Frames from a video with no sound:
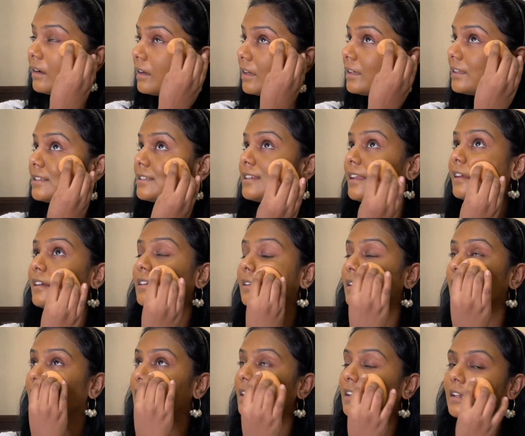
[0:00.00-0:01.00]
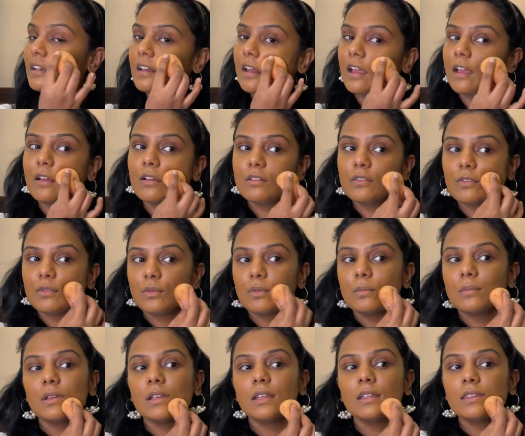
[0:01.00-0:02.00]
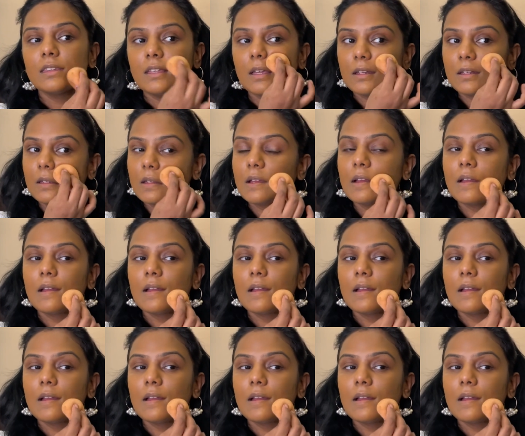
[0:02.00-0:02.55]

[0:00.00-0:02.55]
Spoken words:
It's like really rare for me that